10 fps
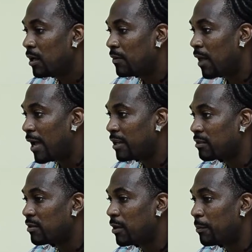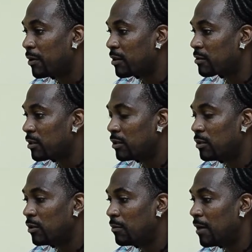that I could see a person,
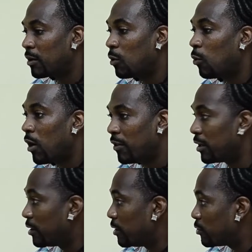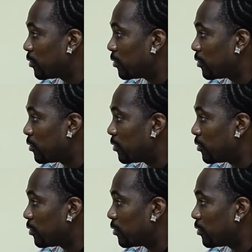don't matter what they're going through,